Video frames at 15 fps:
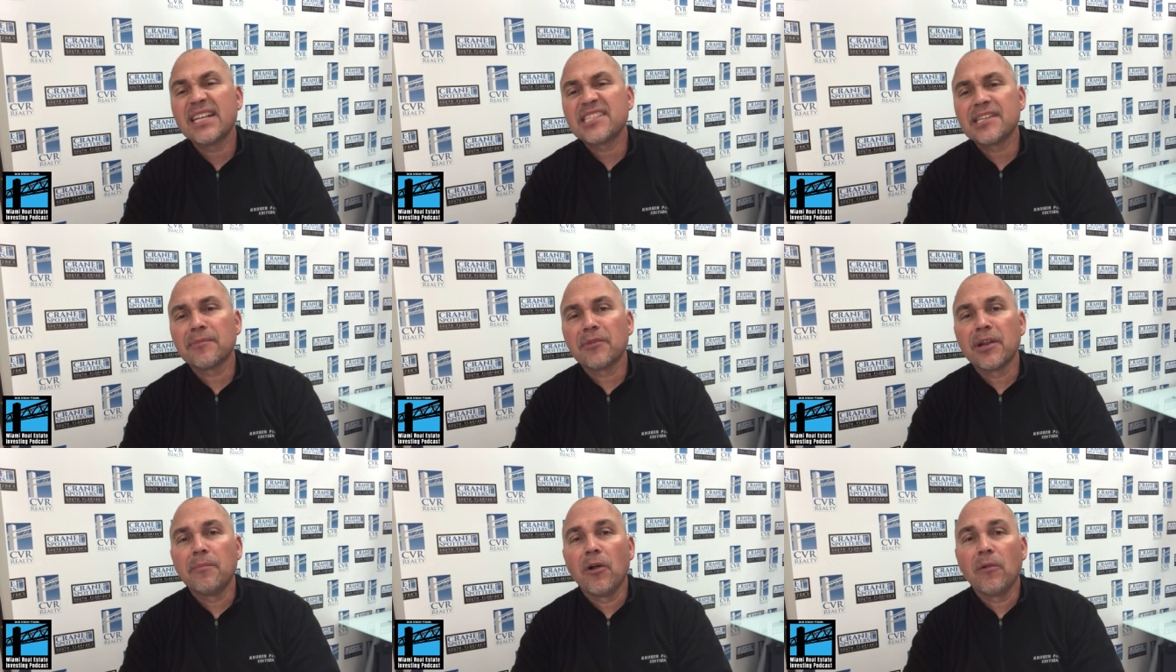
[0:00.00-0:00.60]
That's
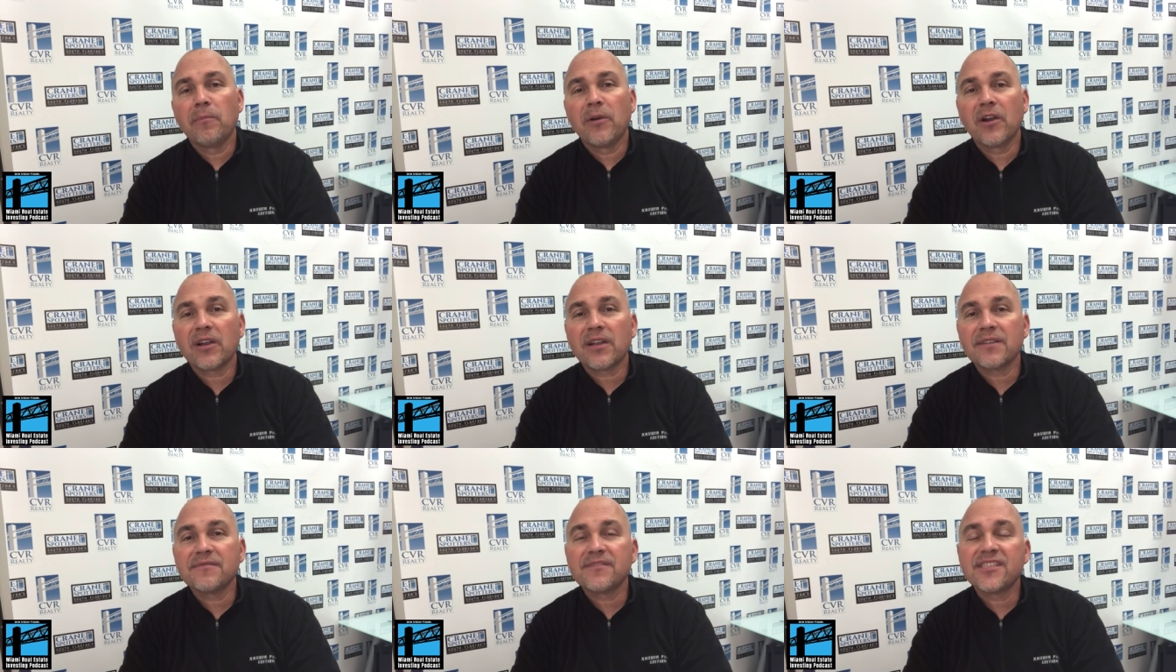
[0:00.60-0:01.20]
somewhere in the
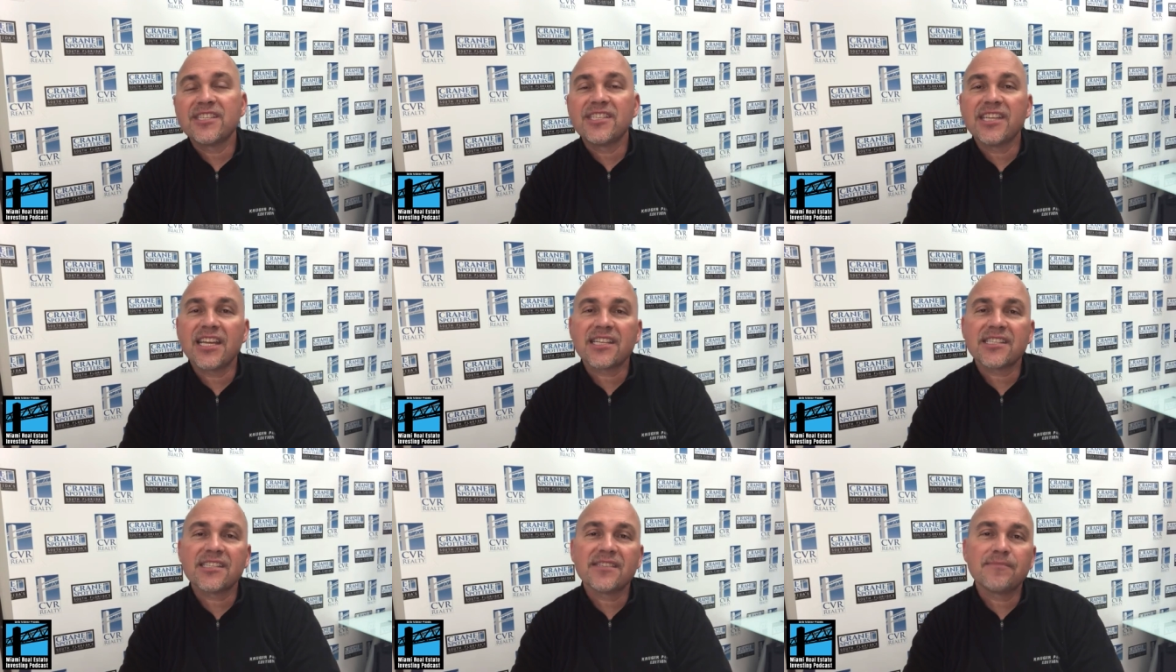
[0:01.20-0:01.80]
ballpark of
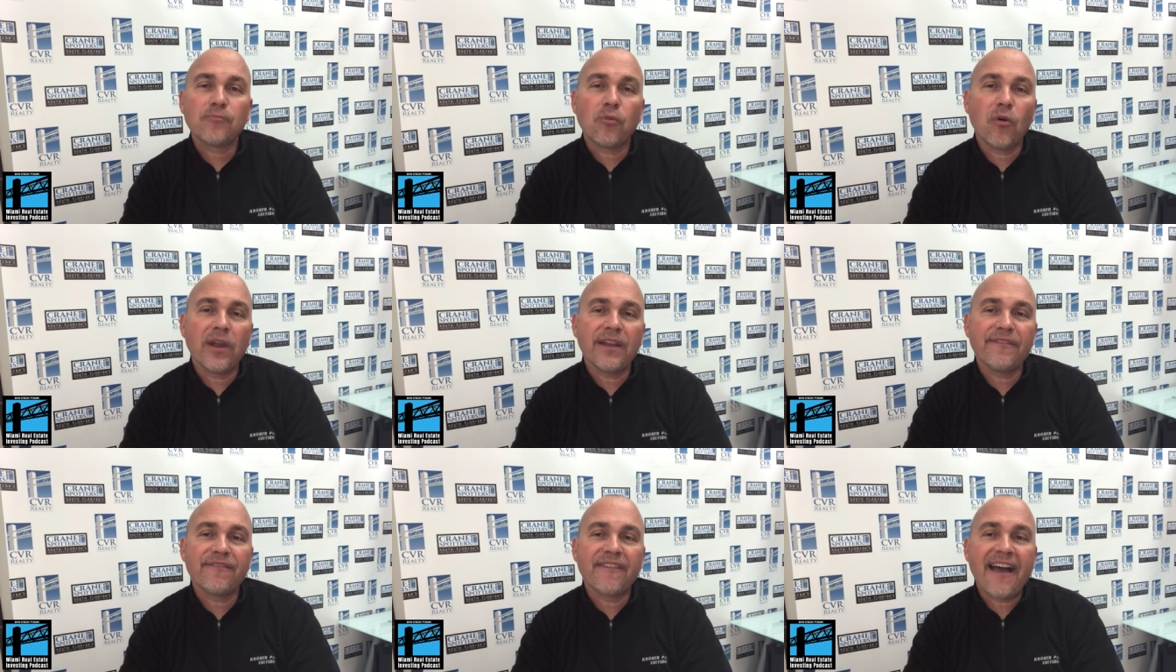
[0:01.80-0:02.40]

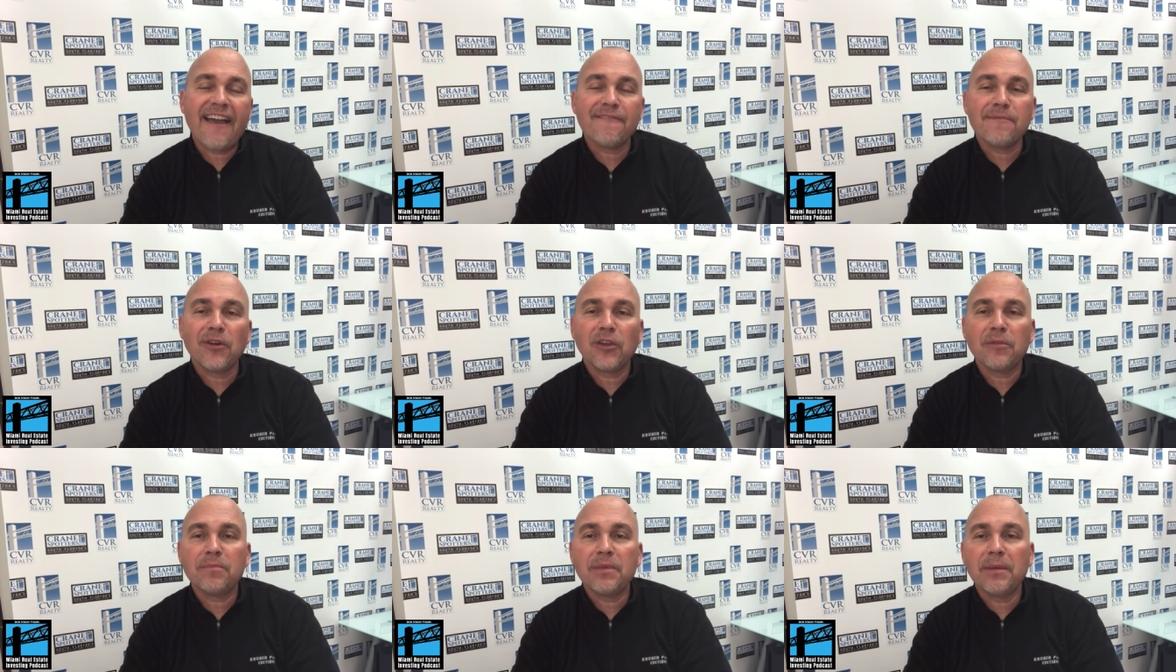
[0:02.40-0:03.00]
6.5
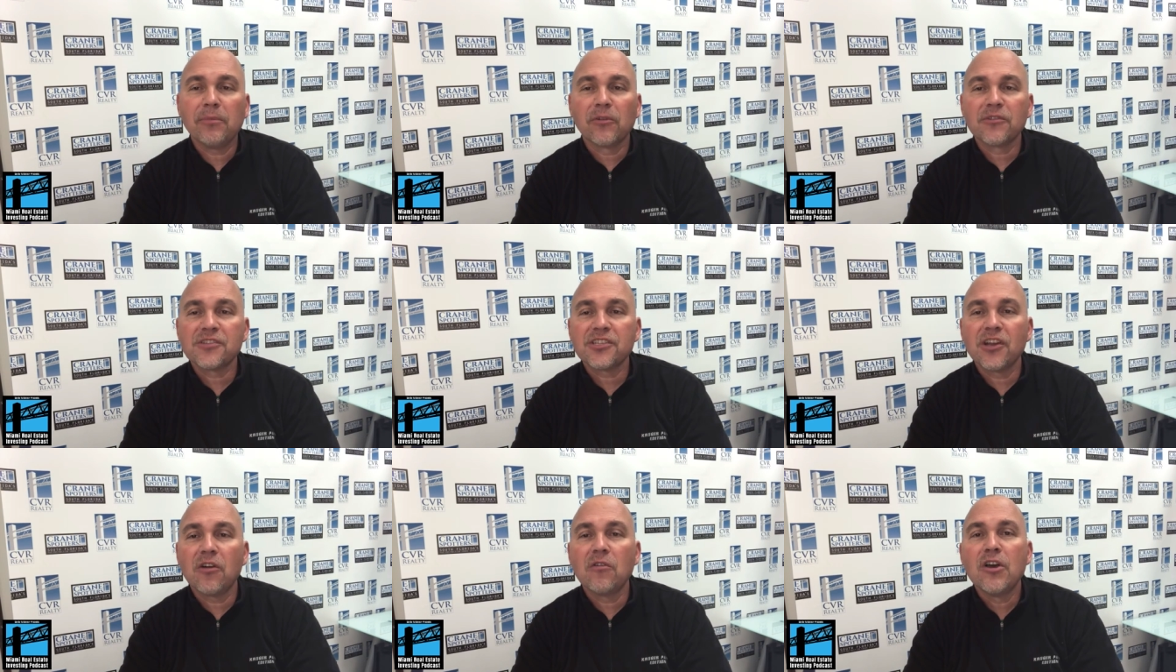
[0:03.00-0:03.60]
million people or
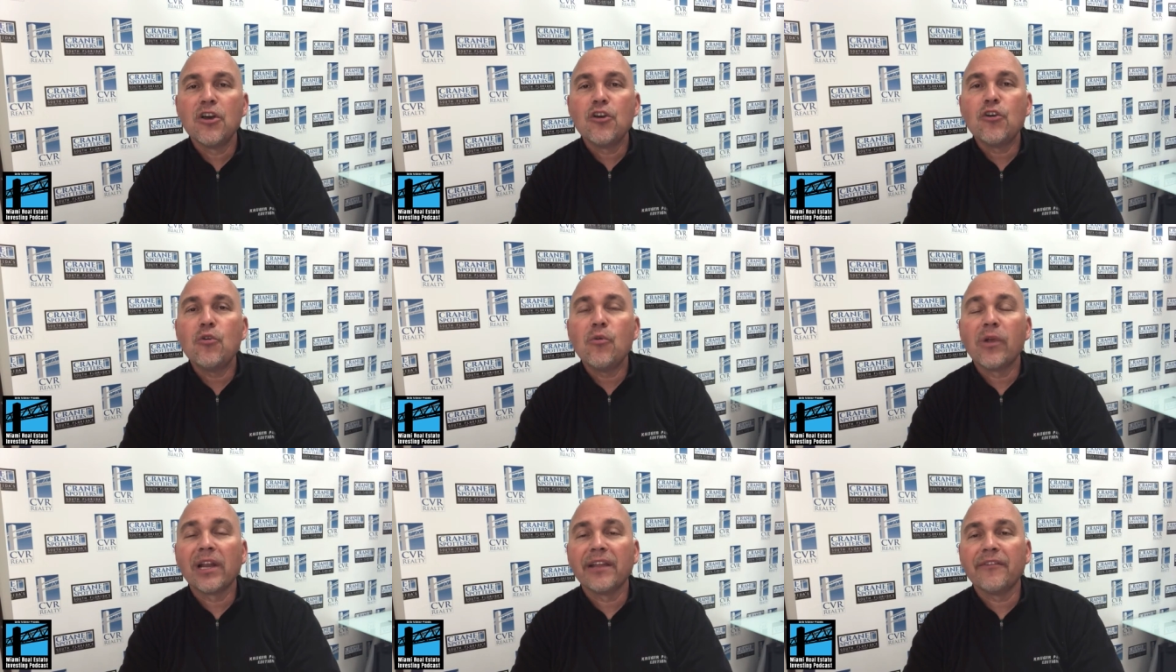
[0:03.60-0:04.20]
so
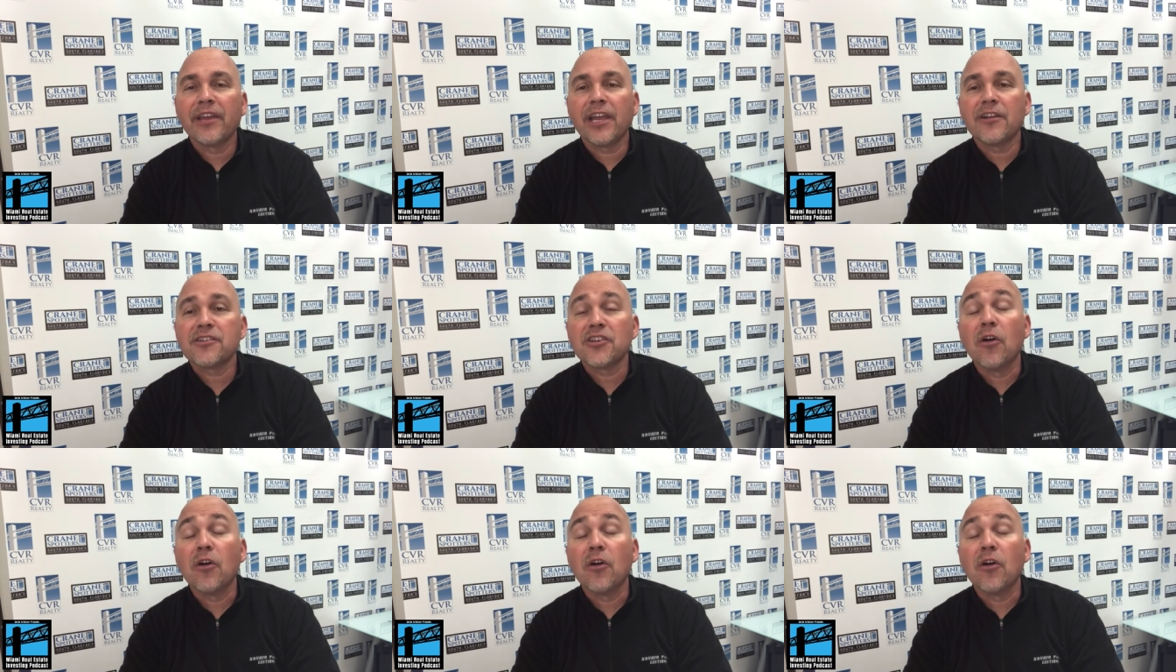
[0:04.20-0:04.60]
who are living here.